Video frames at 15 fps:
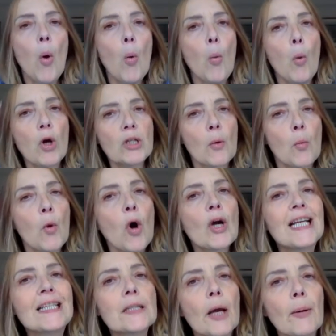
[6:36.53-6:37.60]
what
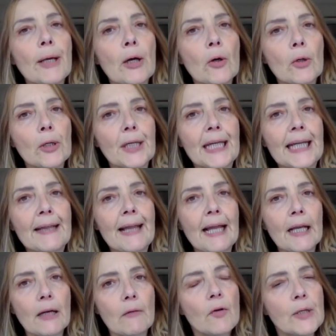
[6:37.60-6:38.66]
is going on in that
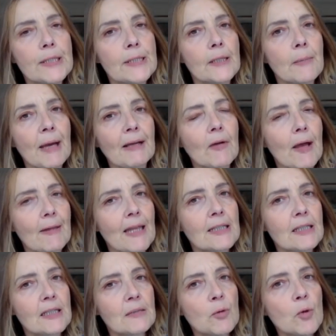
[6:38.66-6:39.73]
little voice in the back of your head, that
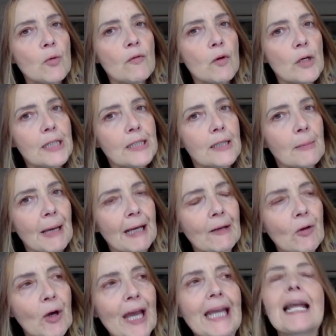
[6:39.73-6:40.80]
small voice in the back of
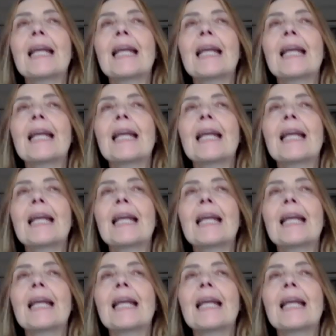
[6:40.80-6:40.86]
your head?